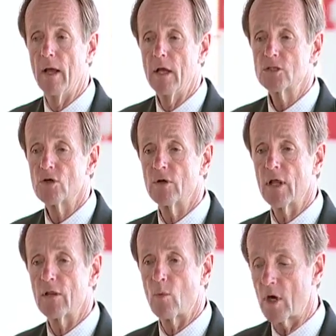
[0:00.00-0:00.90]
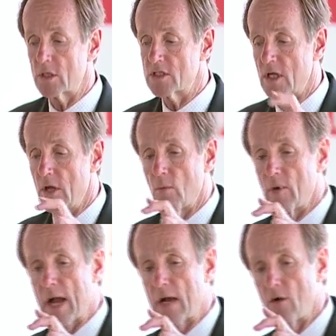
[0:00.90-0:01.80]
bed. So in other
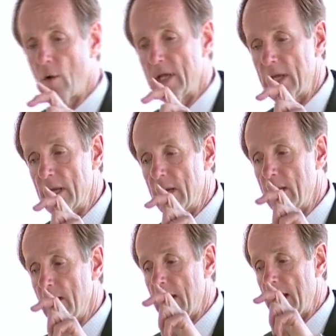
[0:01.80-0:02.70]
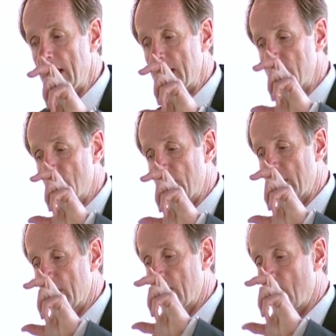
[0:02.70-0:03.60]
words, we're not going in
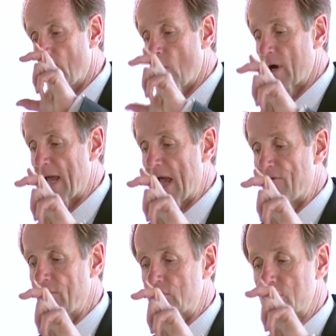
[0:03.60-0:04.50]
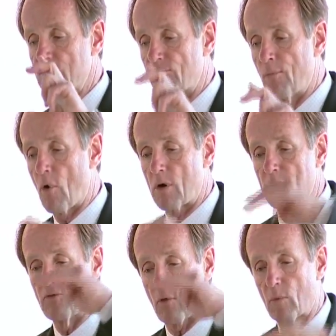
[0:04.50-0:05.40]
and doing 1.5 inches
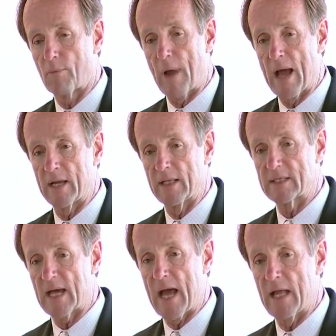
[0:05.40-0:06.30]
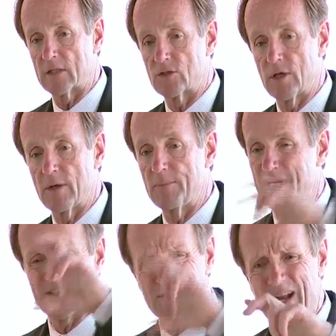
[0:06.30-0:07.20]
of mortar before we're bonding the tile
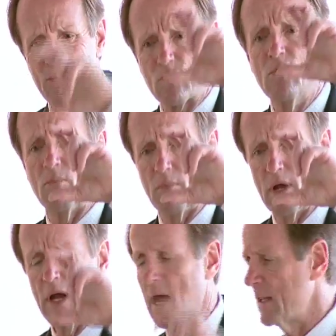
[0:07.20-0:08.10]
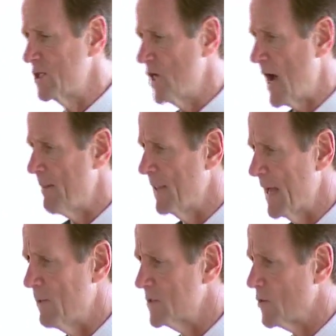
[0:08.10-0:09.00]
to it, because there's not room on the
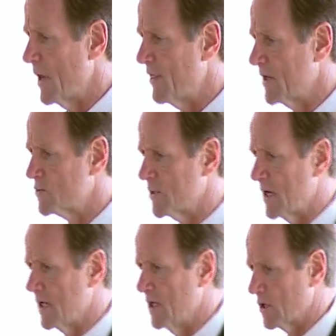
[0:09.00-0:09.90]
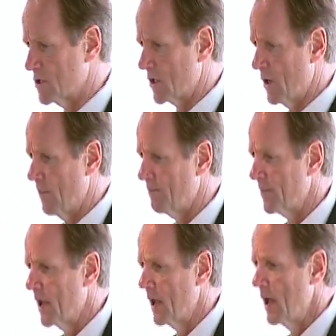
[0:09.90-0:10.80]
job. And that was the way things were done years
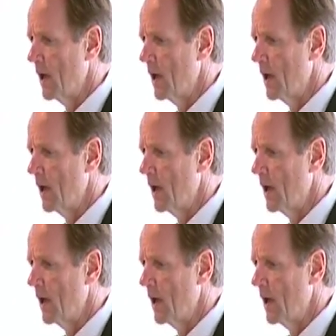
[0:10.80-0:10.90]
ago.